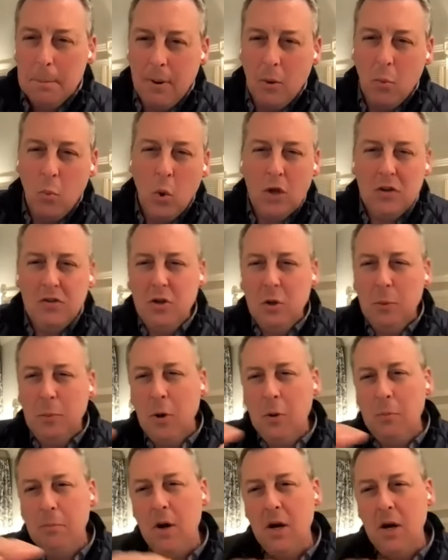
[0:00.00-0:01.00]
But once you
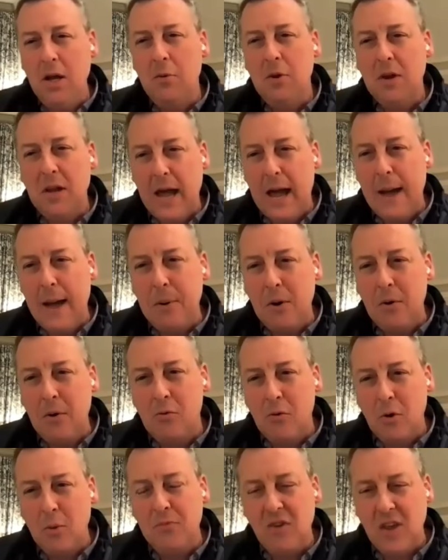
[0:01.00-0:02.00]
put money in
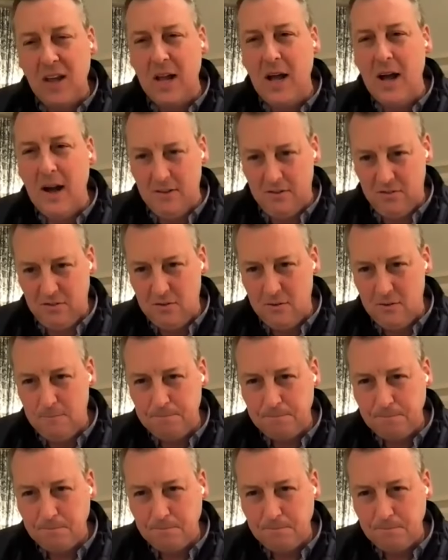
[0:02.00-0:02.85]
capital groups like us,